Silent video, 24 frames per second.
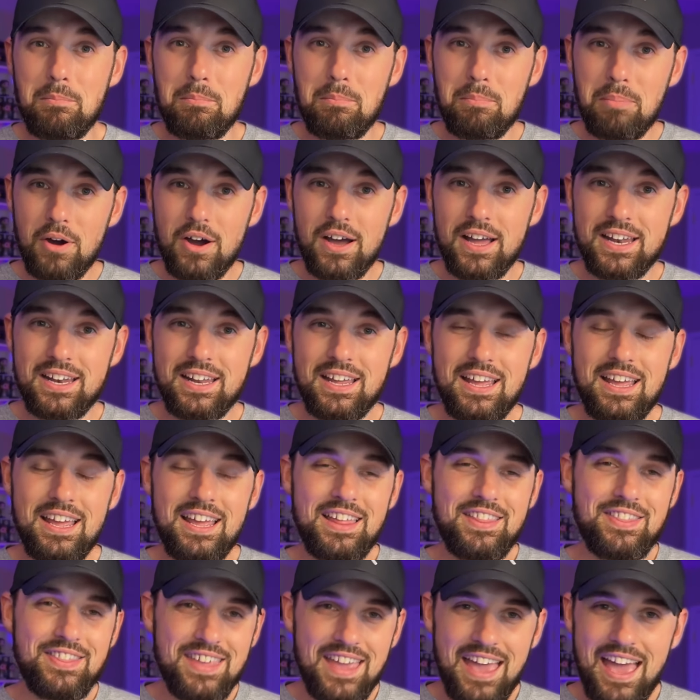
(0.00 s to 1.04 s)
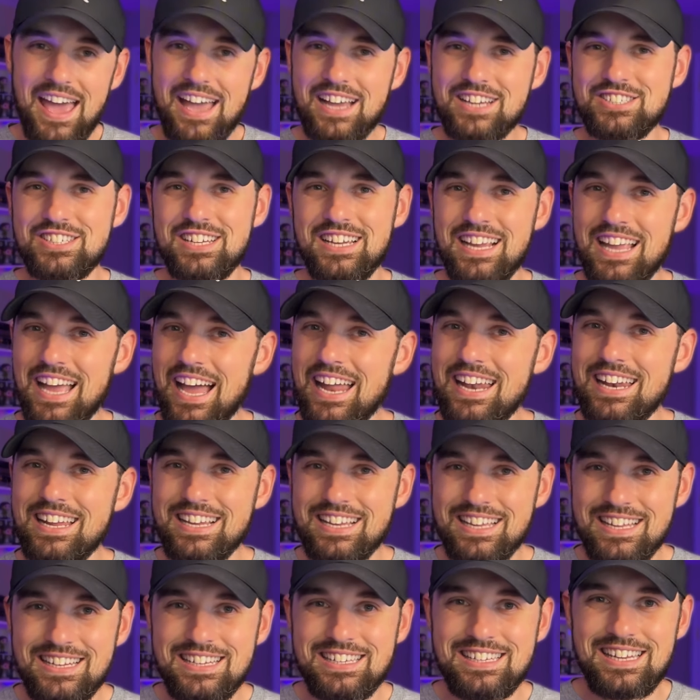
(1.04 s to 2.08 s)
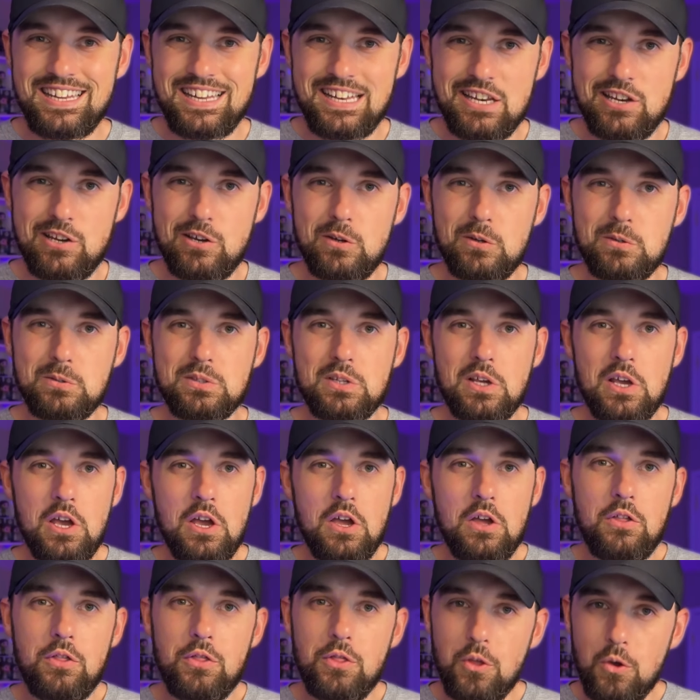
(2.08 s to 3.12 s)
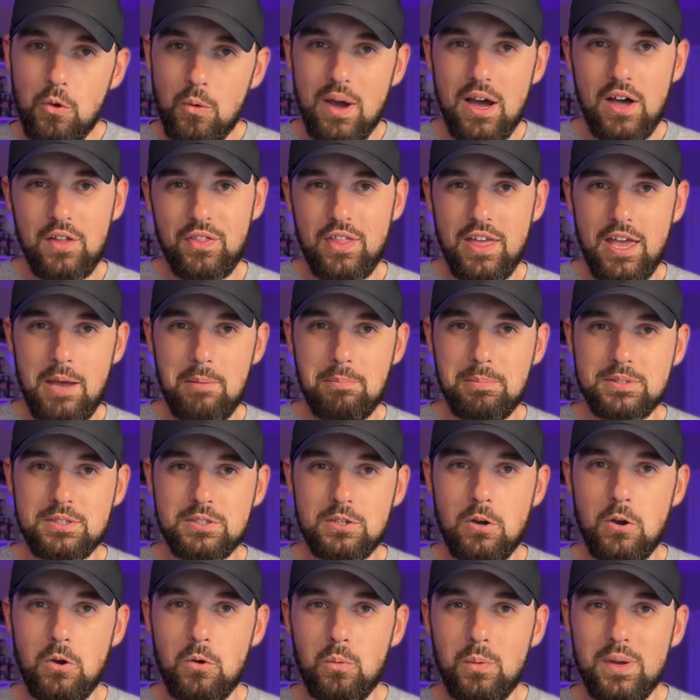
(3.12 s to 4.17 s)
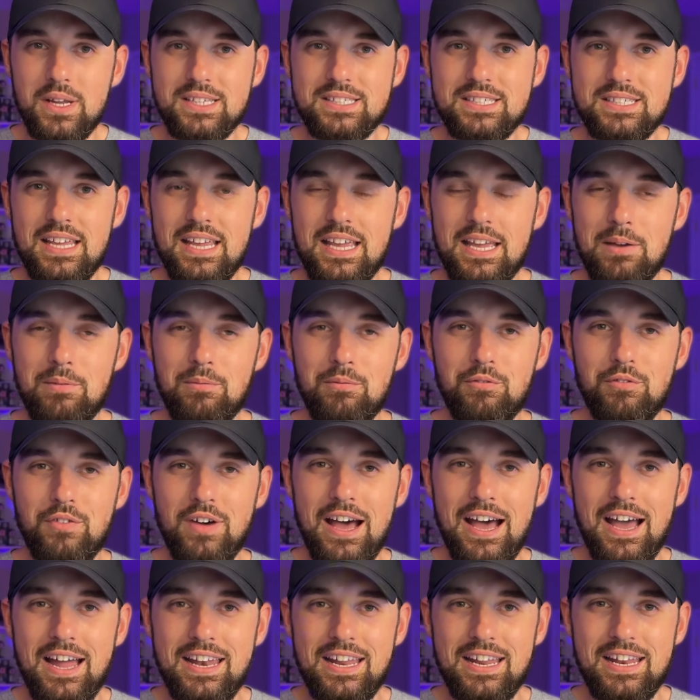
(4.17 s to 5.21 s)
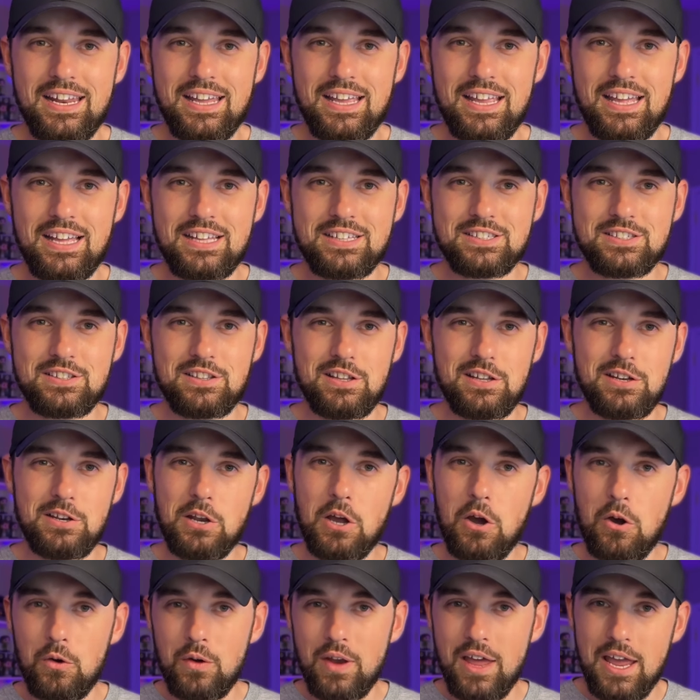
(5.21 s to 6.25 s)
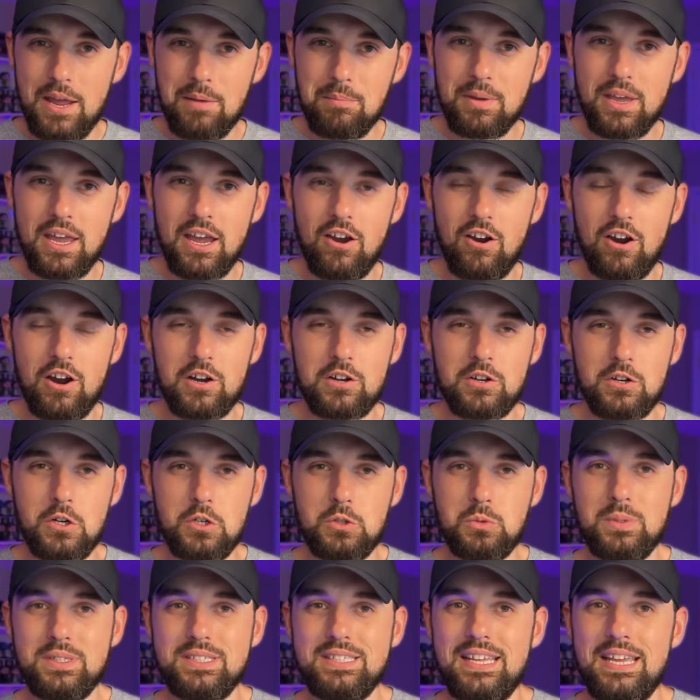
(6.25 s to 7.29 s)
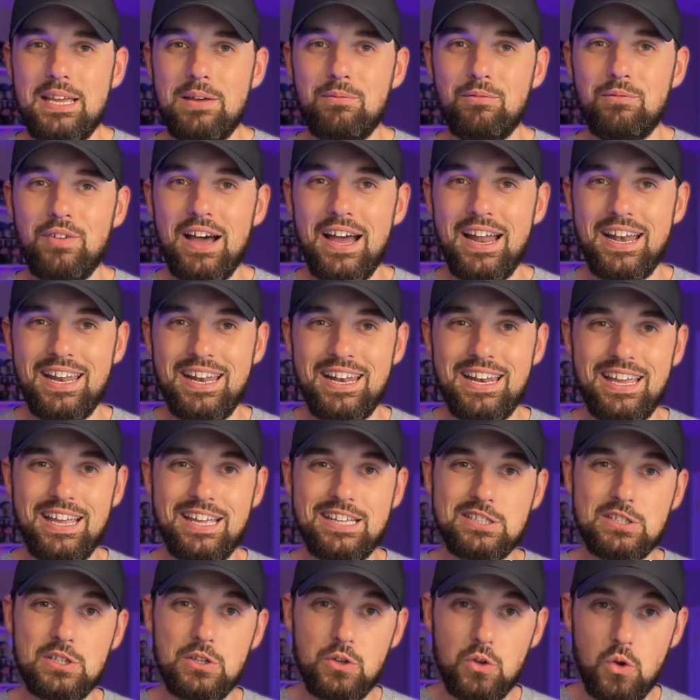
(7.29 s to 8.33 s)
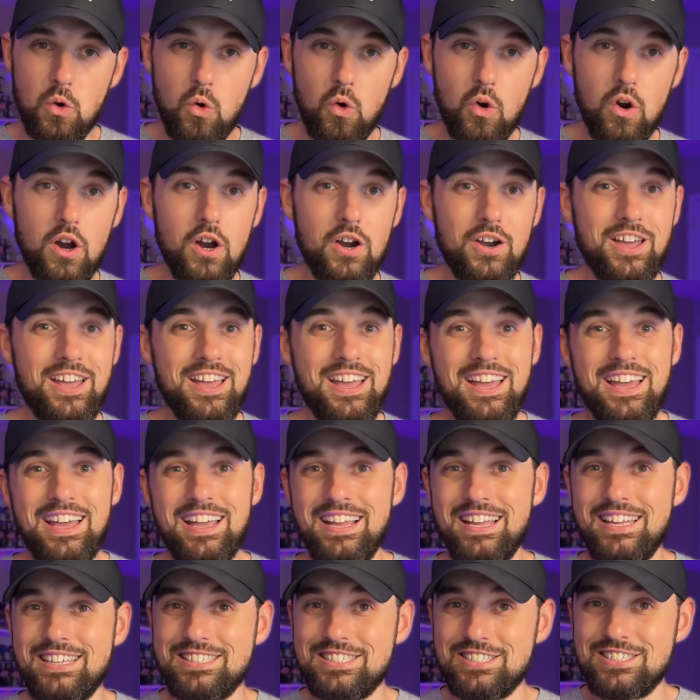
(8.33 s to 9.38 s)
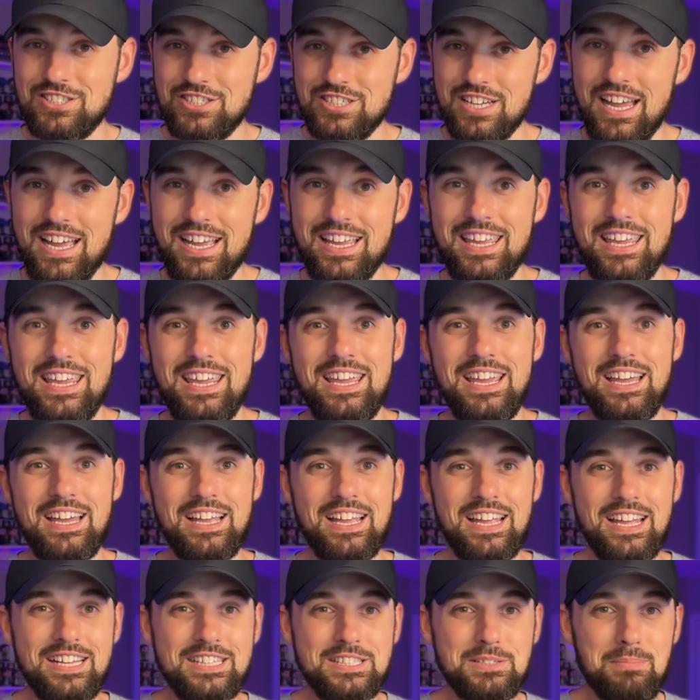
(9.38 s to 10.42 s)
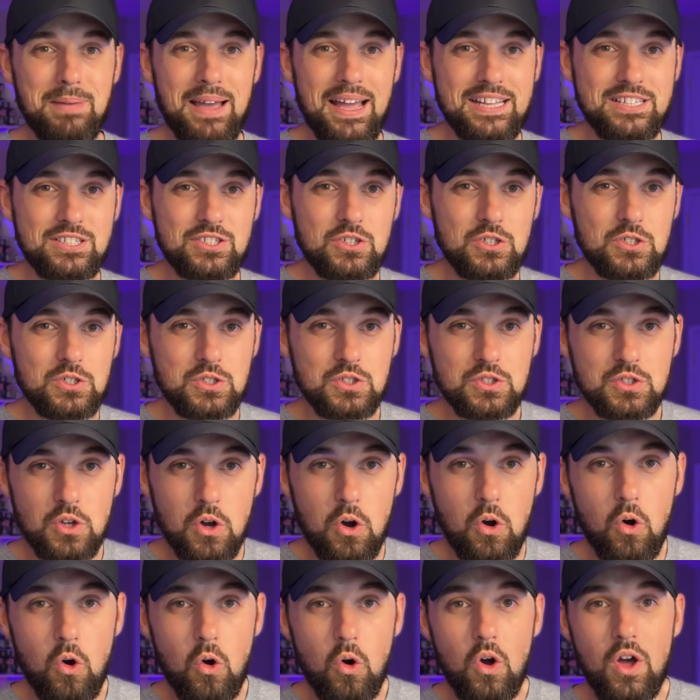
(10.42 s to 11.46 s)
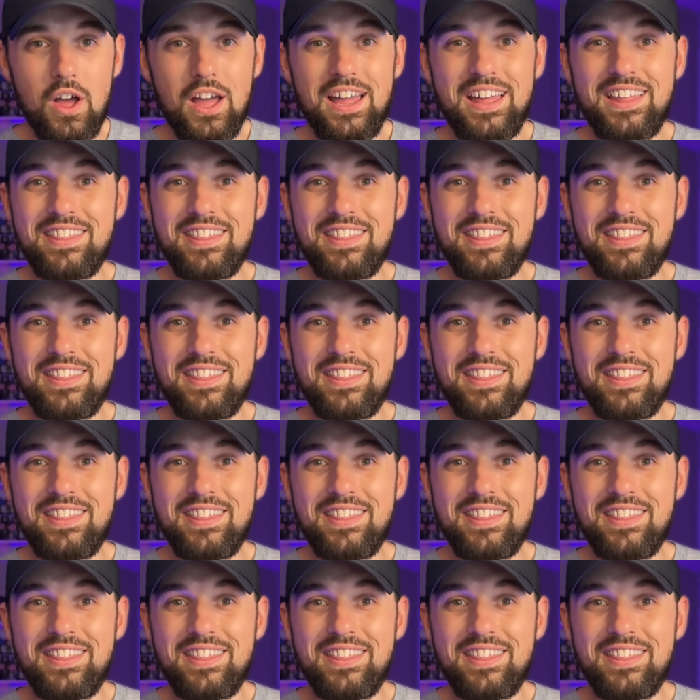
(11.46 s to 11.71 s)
But the action kind of continues throughout the episode. We see him fighting against the no name characters, we see him fighting against Yord, against Jecki, against Master Sol.